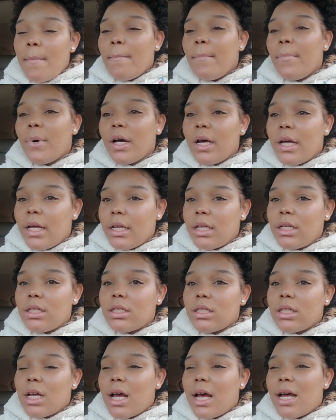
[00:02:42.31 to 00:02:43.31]
But
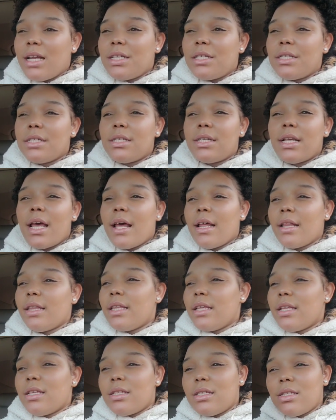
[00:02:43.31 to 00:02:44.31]
I just had
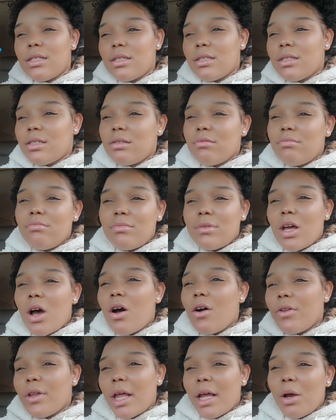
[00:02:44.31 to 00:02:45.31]
this
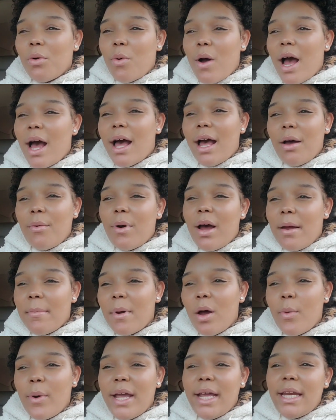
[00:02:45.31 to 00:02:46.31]
thought like why why am
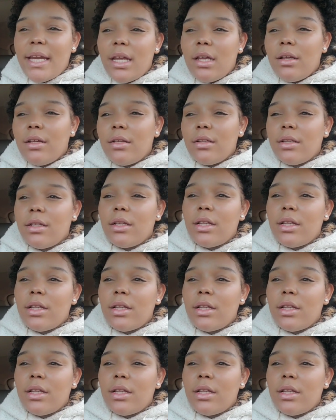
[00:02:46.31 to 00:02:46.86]
I waiting?